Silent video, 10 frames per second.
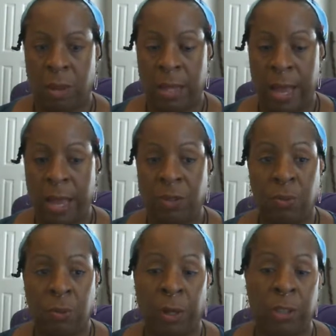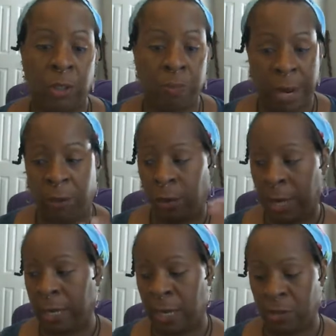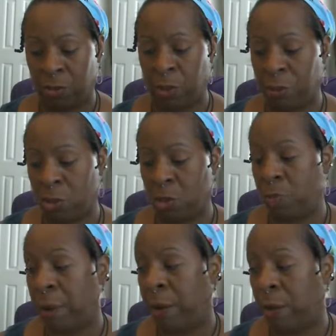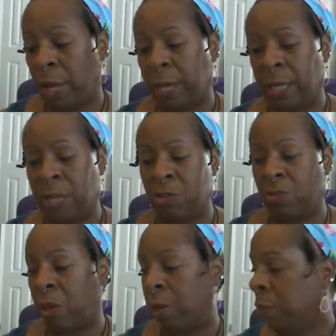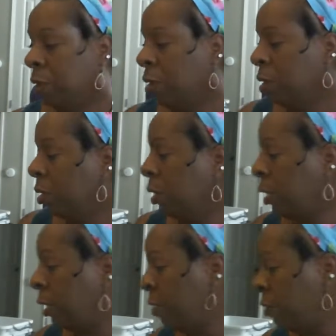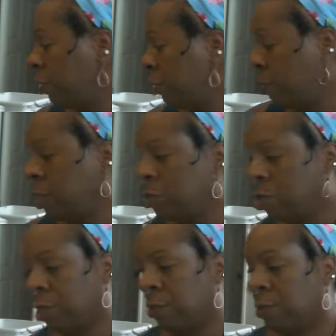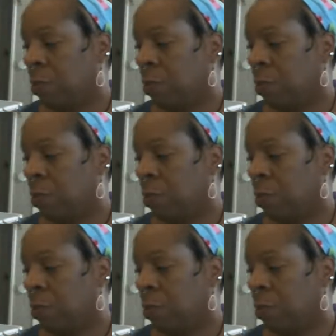That's where spiral light comes from. So spiral light comes from the 11th dimension.